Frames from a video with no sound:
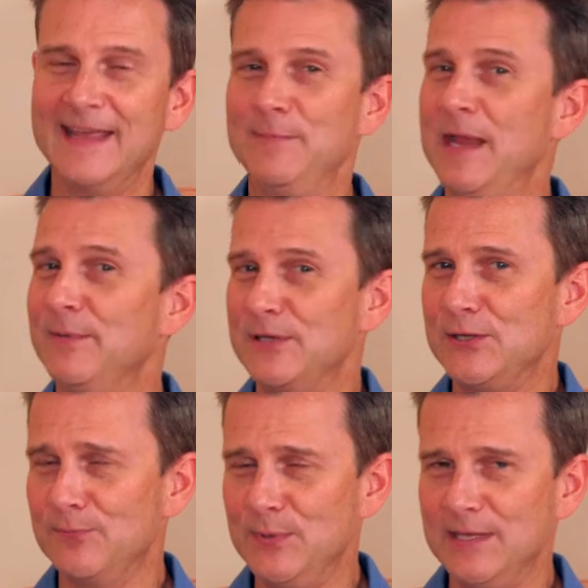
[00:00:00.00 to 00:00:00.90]
And maybe
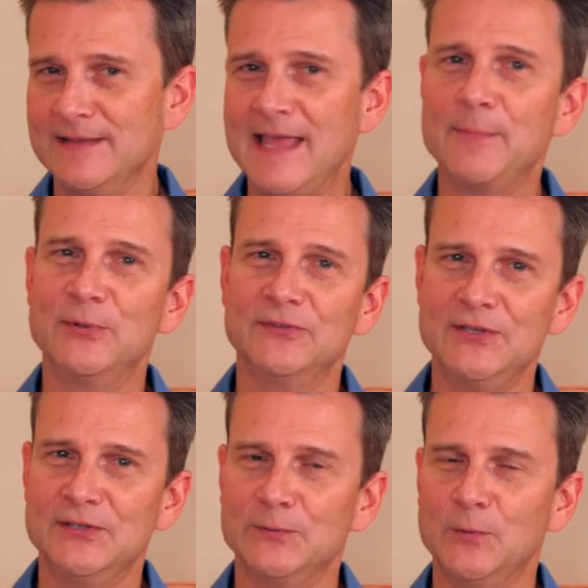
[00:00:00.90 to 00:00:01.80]
you've been in that
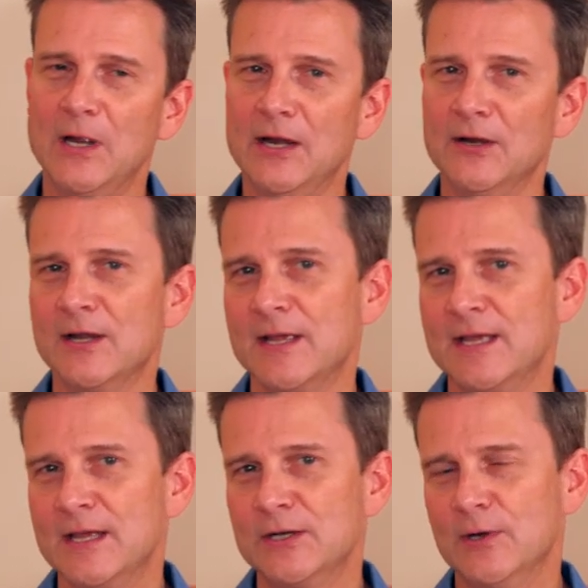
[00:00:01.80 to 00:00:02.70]
position where
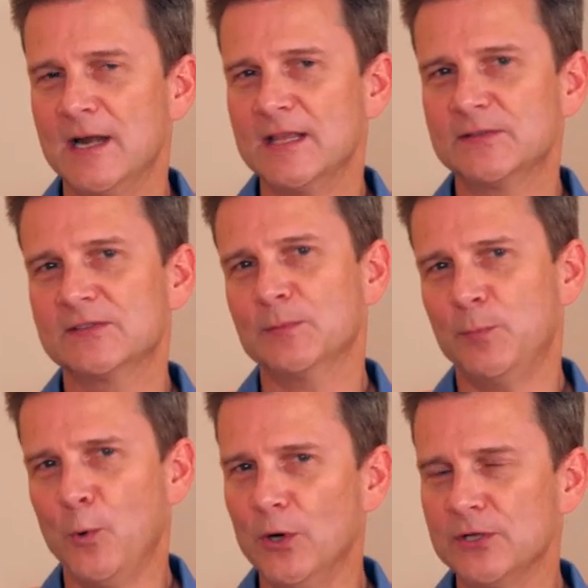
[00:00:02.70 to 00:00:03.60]
trying to
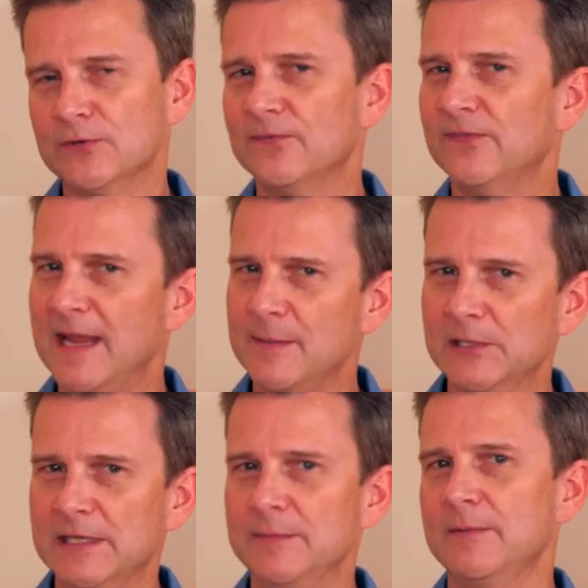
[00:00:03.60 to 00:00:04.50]
support your
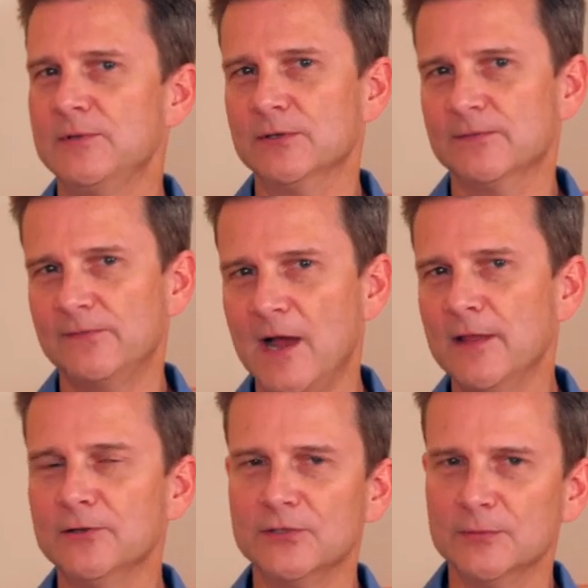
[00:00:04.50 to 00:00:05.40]
family, maybe your
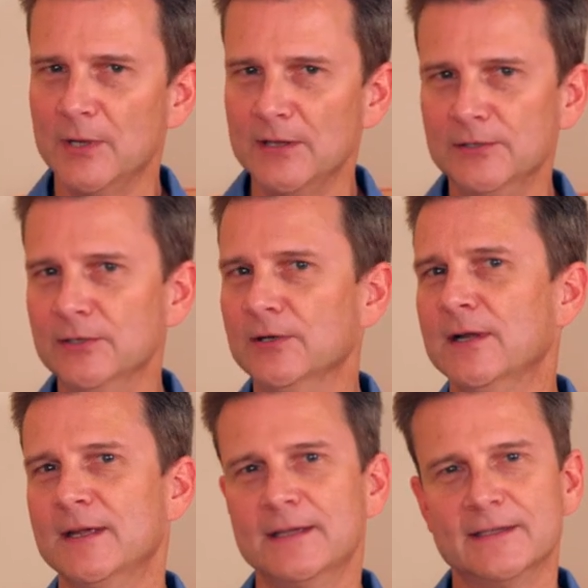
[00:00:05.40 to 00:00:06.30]
father, your mother,
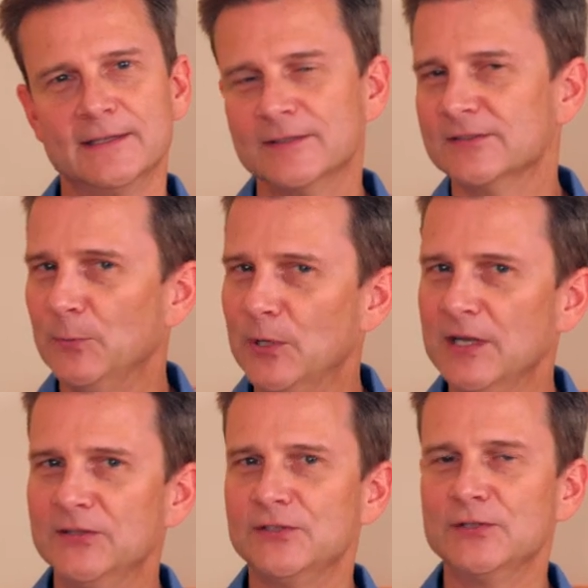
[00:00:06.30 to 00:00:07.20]
someone
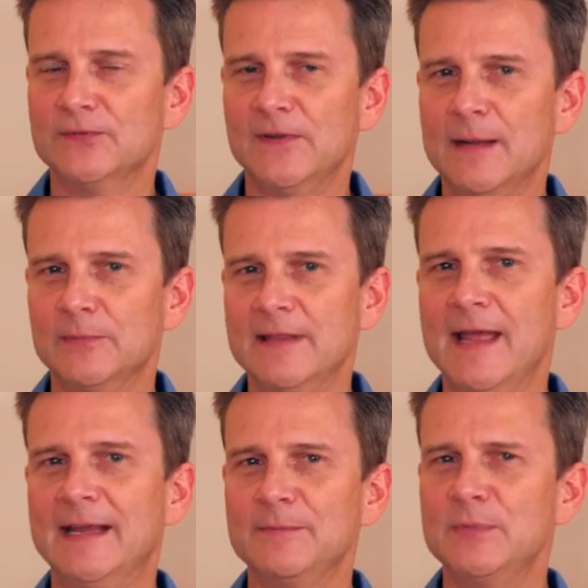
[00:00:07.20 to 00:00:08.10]
else in your family.
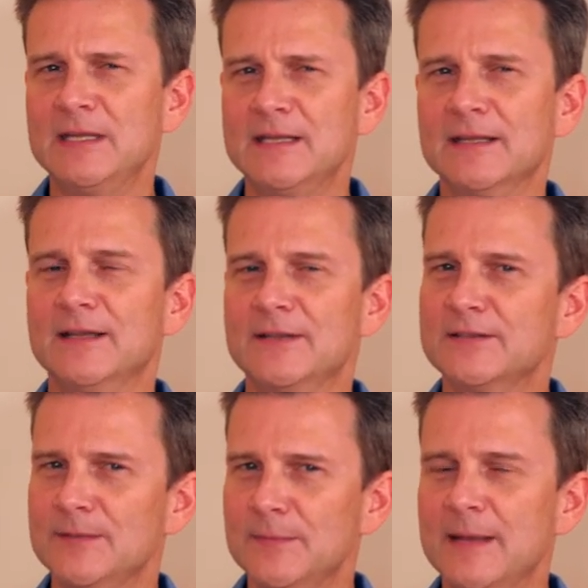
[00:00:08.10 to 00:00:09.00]
That can be,
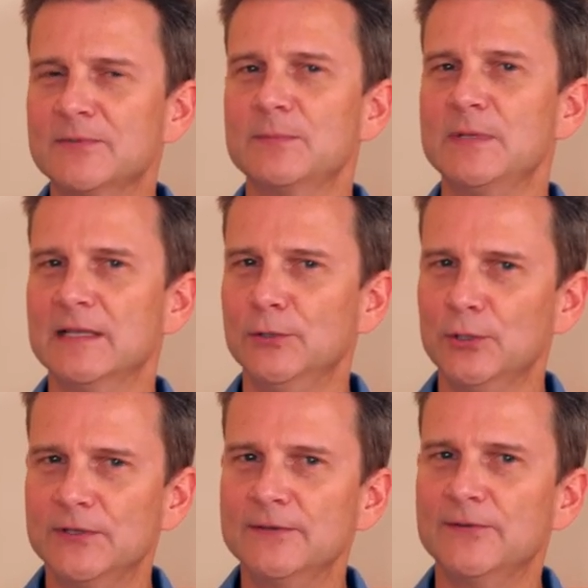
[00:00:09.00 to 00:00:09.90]
sometimes can be a
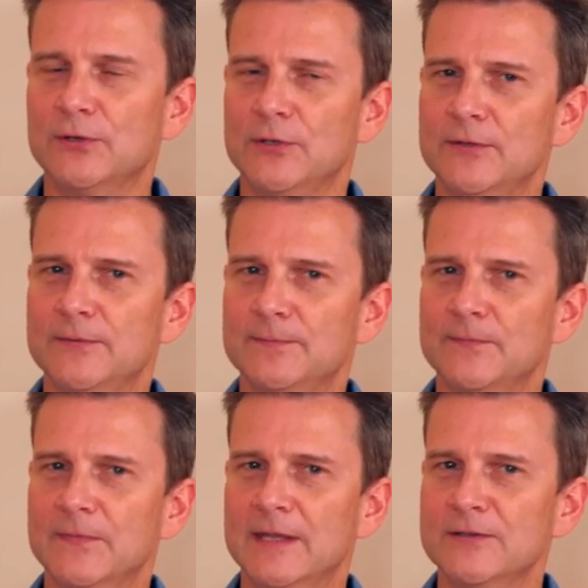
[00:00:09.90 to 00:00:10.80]
little difficult.
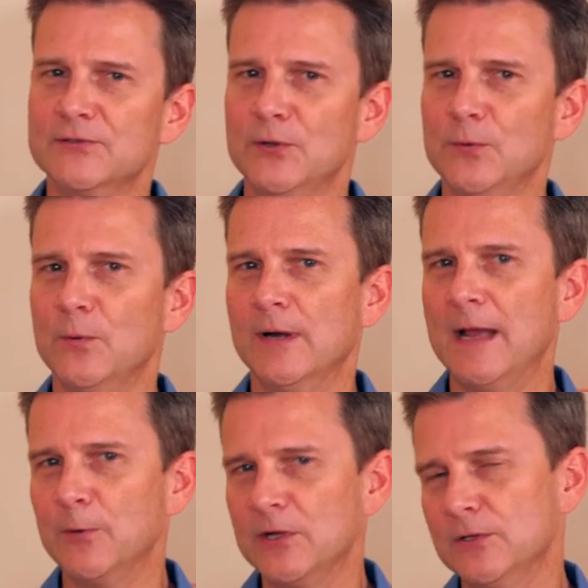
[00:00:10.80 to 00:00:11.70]
And so what
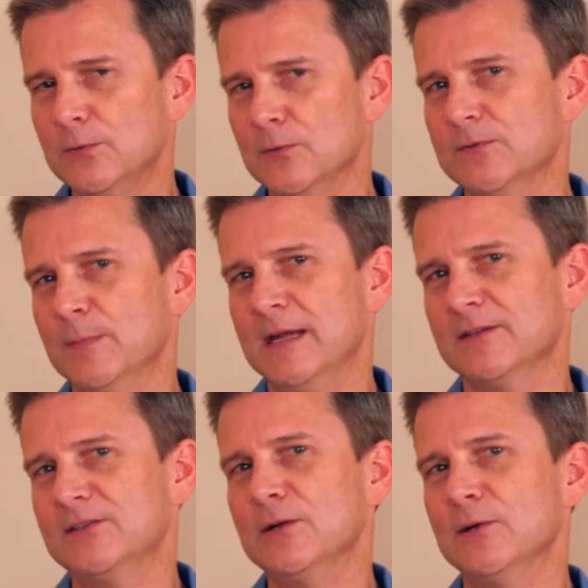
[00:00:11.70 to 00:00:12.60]
I want to do is make
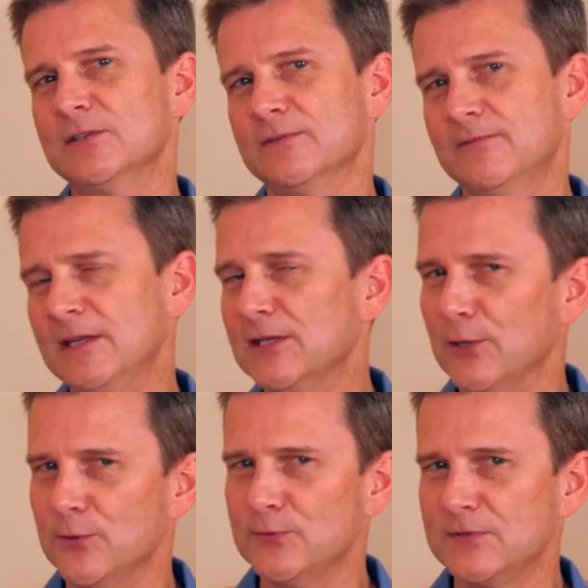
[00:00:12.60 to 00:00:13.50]
a series of
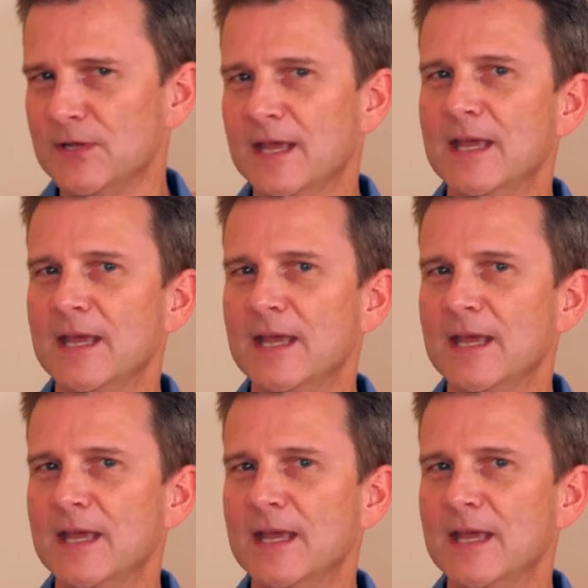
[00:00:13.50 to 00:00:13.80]
videos